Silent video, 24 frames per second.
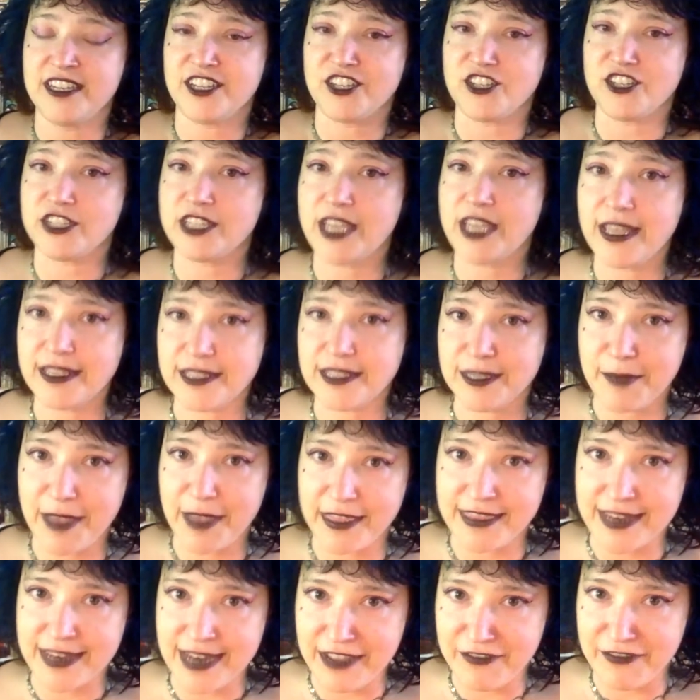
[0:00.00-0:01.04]
tell us about
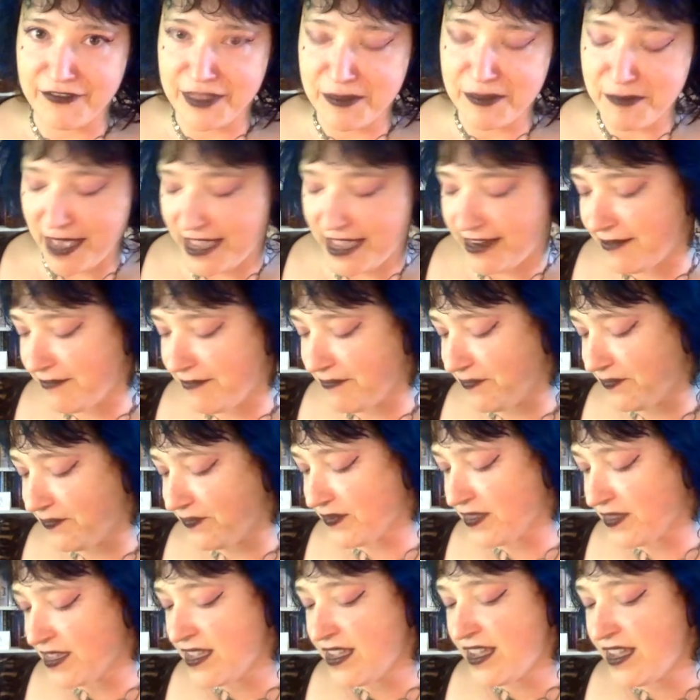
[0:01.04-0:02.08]
the knife in the bed?
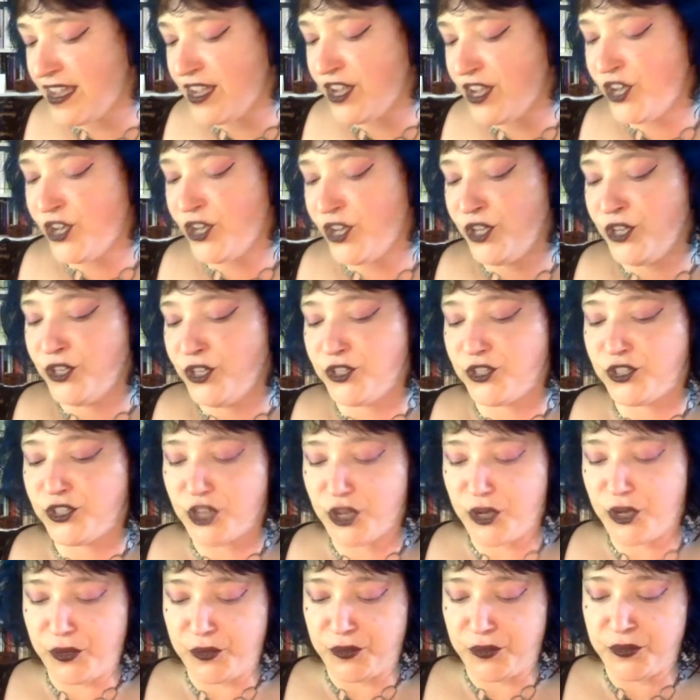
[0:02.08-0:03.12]

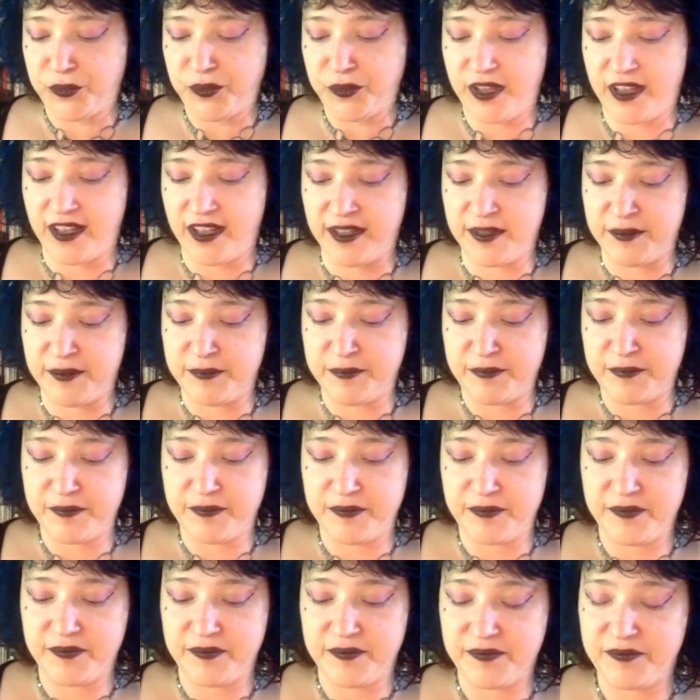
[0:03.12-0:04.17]
So,
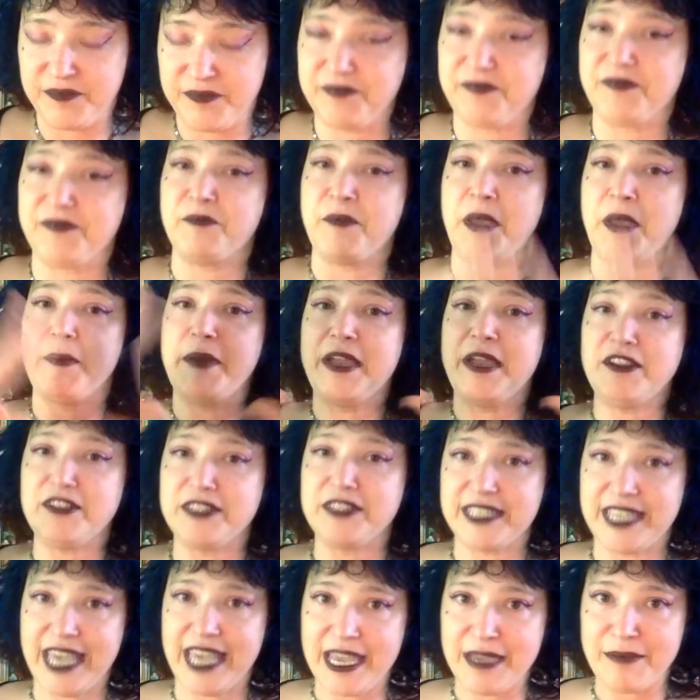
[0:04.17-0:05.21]
my
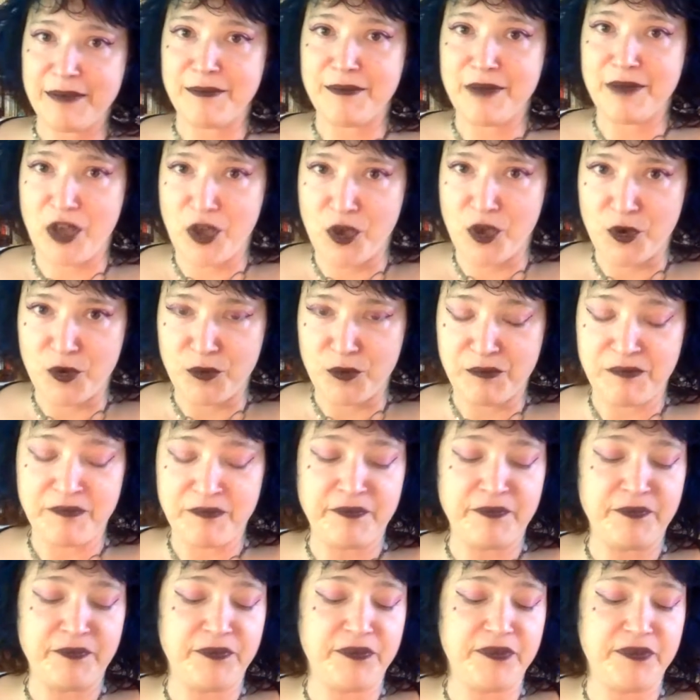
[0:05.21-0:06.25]
parents came home
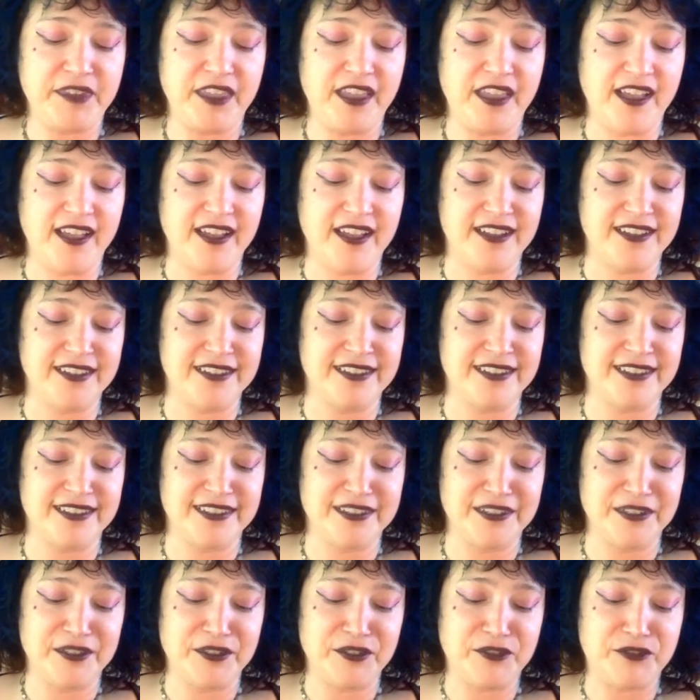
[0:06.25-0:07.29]

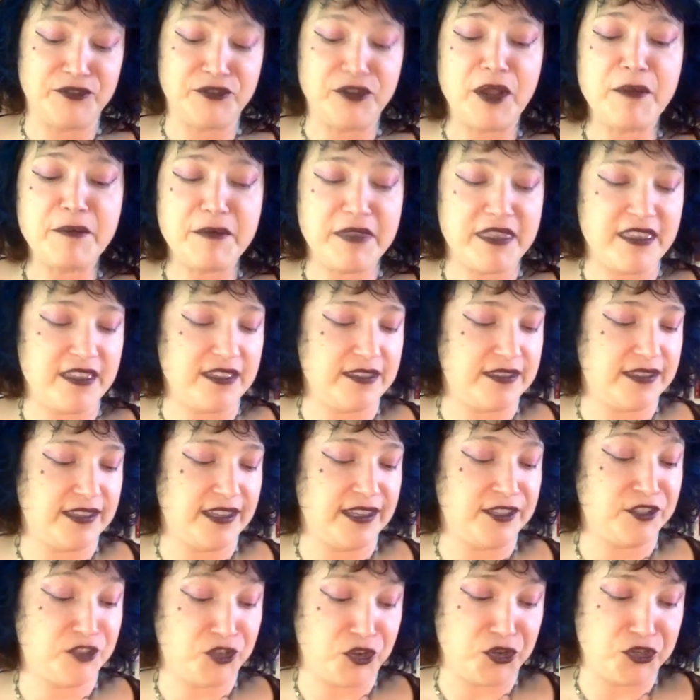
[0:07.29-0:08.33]
from this
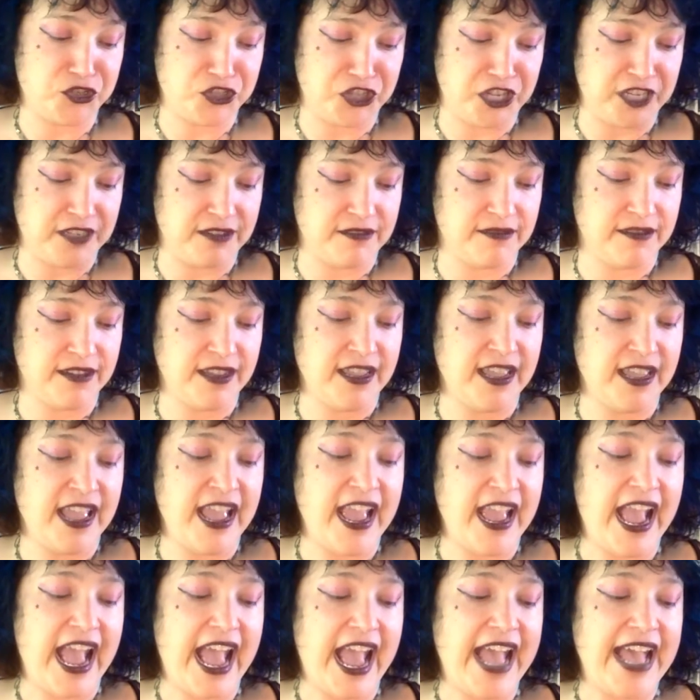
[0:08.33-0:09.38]
excursion,
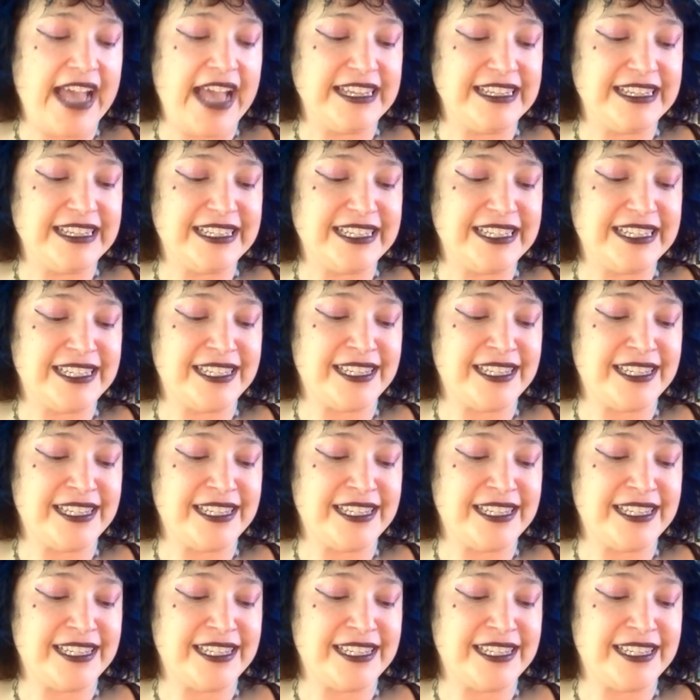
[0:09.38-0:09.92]
and